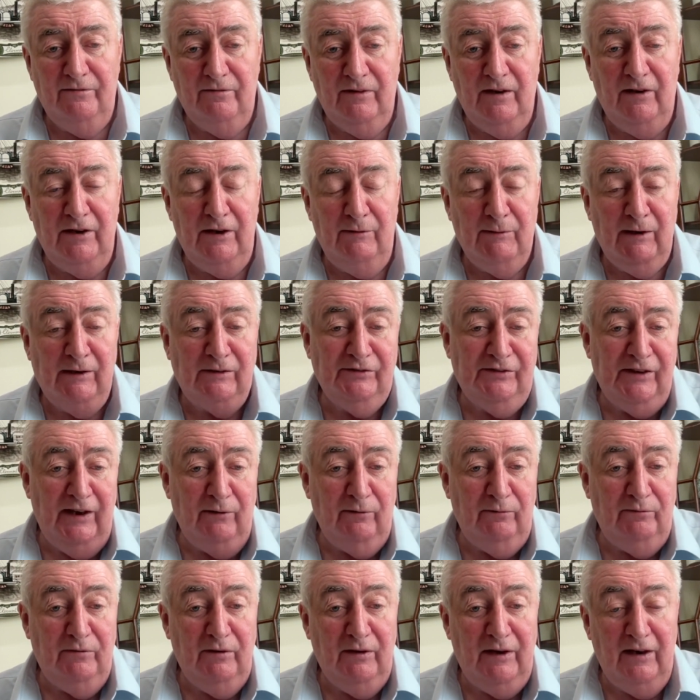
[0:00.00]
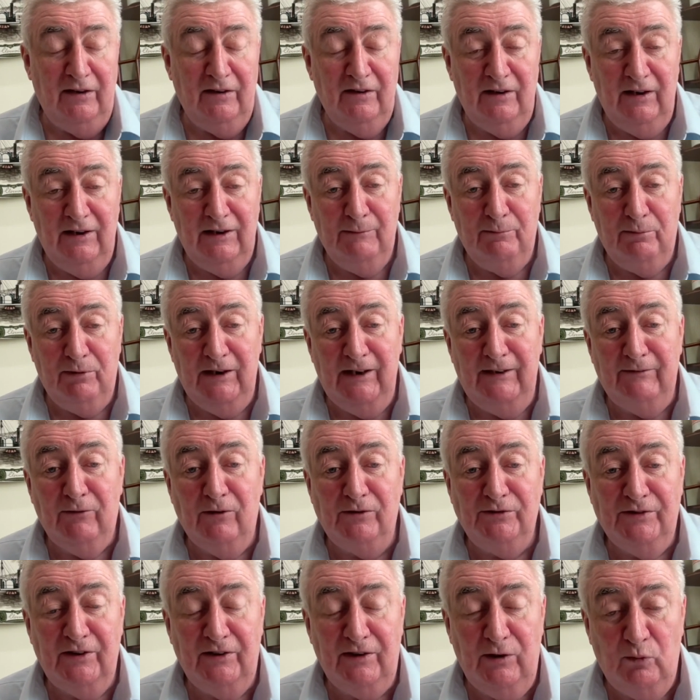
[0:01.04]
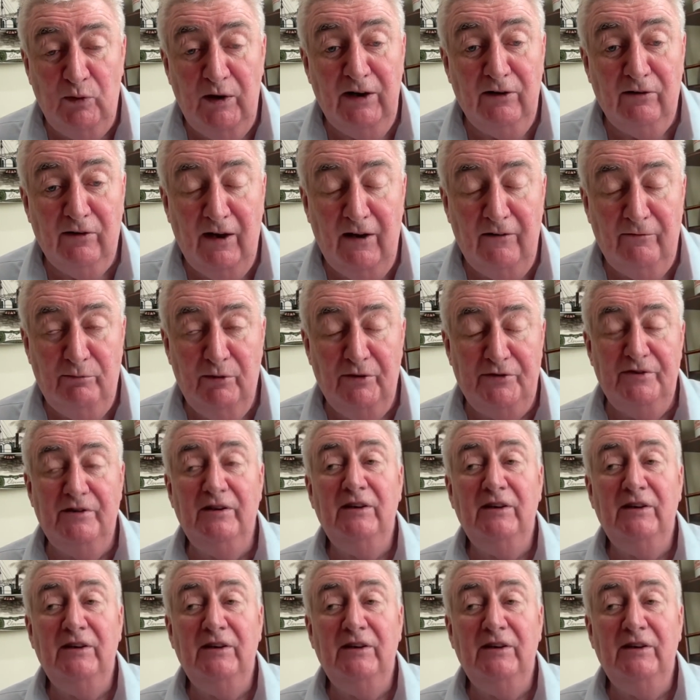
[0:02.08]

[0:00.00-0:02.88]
Now, you might say they didn't need a police force until we arrived, but